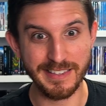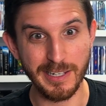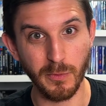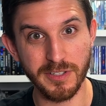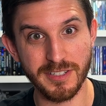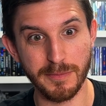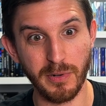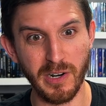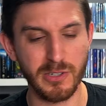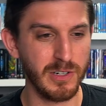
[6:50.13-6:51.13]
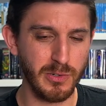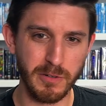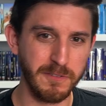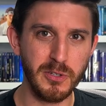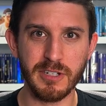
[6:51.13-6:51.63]
that he wants to prioritize,
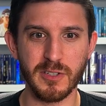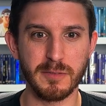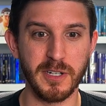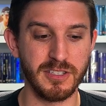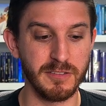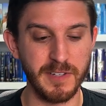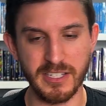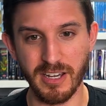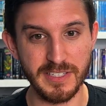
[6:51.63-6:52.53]
or a few different special effects.